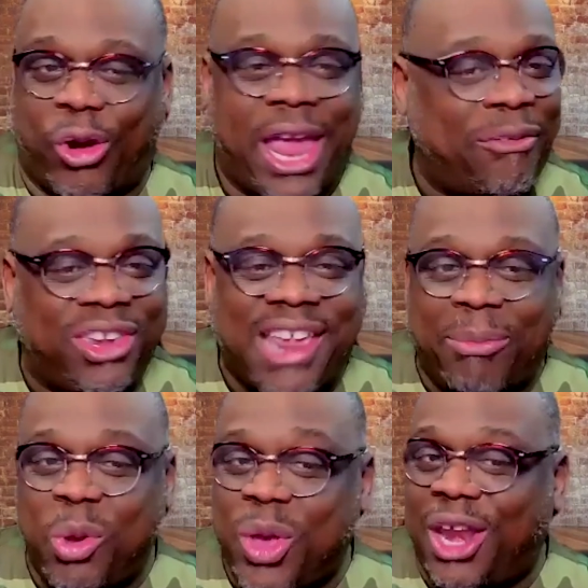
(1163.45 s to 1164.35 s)
Every time
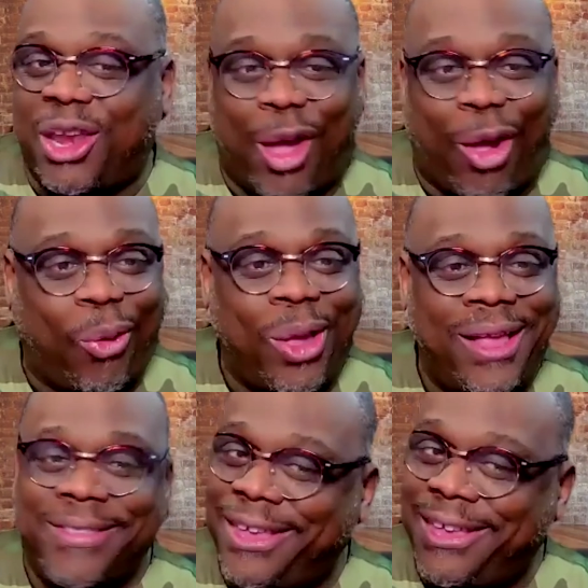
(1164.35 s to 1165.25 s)
you get a no,
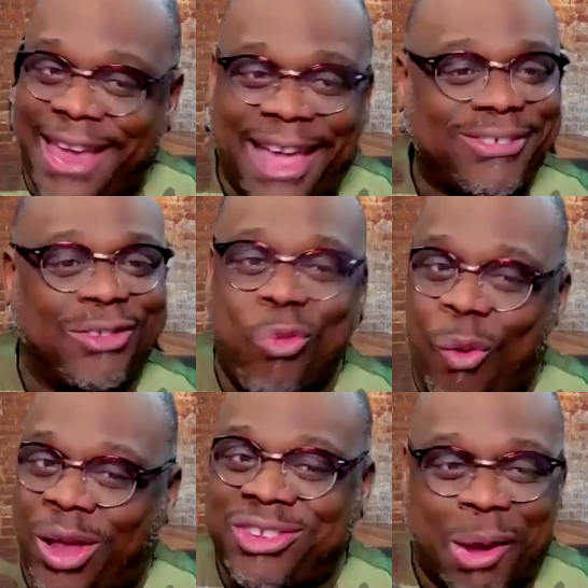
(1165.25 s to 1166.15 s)
the yes is
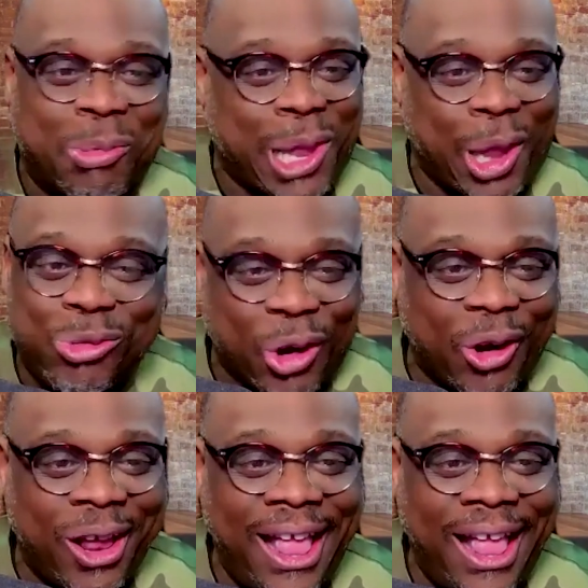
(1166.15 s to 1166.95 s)
one step closer.